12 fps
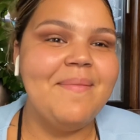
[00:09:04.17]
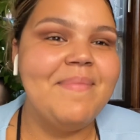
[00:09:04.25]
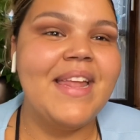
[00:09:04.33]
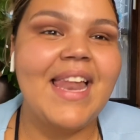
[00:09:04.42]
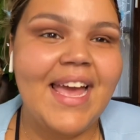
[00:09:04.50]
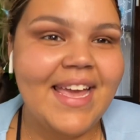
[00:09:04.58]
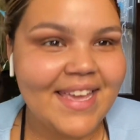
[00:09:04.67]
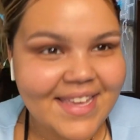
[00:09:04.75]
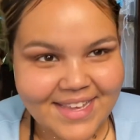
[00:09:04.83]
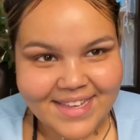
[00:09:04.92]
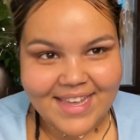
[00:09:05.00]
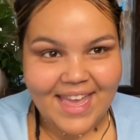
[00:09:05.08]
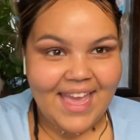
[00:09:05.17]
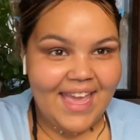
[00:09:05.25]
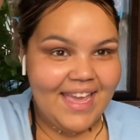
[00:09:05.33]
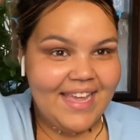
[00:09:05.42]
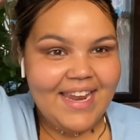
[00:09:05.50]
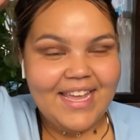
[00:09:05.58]
be like,
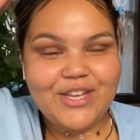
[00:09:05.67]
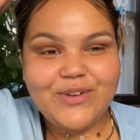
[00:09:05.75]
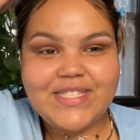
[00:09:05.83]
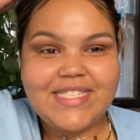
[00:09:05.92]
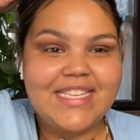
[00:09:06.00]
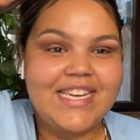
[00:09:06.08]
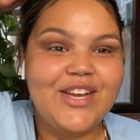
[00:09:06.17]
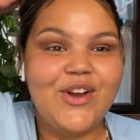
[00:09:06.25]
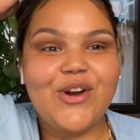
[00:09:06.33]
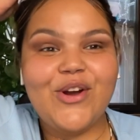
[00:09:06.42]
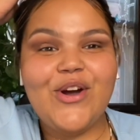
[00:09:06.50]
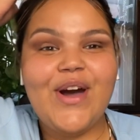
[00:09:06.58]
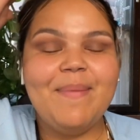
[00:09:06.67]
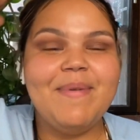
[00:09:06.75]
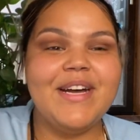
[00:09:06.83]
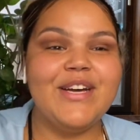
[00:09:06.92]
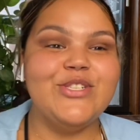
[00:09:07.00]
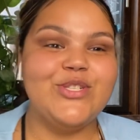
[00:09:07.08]
hey, like you're a city girl, I'm a
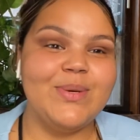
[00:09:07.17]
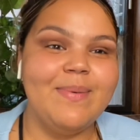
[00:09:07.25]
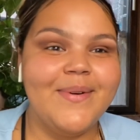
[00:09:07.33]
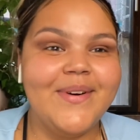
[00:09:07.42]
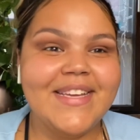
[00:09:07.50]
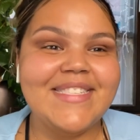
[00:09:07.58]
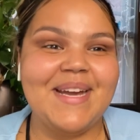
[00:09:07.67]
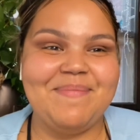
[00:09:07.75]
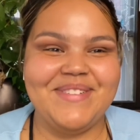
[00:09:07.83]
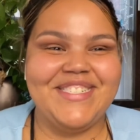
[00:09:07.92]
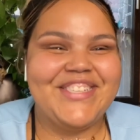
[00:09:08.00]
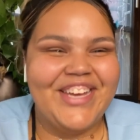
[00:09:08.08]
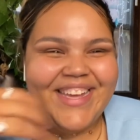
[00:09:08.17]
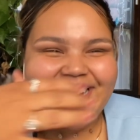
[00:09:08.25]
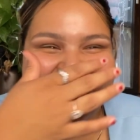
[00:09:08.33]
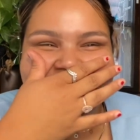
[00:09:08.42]
country boy type of shit.